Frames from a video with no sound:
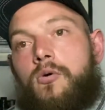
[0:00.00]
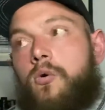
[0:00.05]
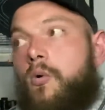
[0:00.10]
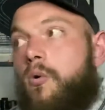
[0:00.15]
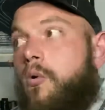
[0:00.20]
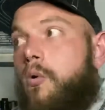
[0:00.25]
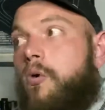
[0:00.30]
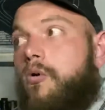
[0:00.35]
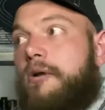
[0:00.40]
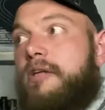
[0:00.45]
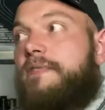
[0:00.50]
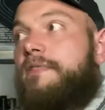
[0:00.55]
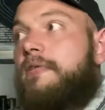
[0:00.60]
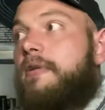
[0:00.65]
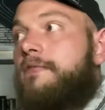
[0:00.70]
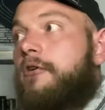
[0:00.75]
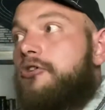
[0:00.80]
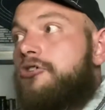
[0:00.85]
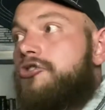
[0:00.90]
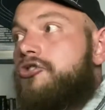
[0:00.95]
Or even if
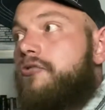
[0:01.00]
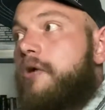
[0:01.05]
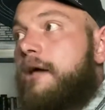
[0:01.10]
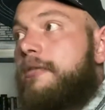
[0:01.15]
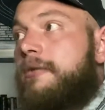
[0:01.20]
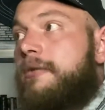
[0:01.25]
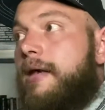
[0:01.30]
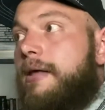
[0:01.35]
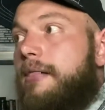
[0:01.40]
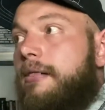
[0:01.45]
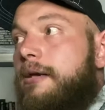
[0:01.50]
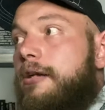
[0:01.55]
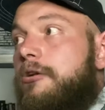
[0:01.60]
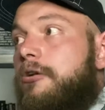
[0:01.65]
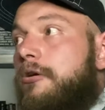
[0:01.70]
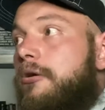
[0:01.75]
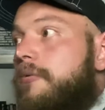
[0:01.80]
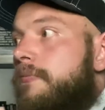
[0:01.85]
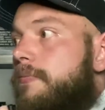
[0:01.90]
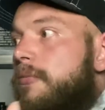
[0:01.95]
you're just trying to get leaner,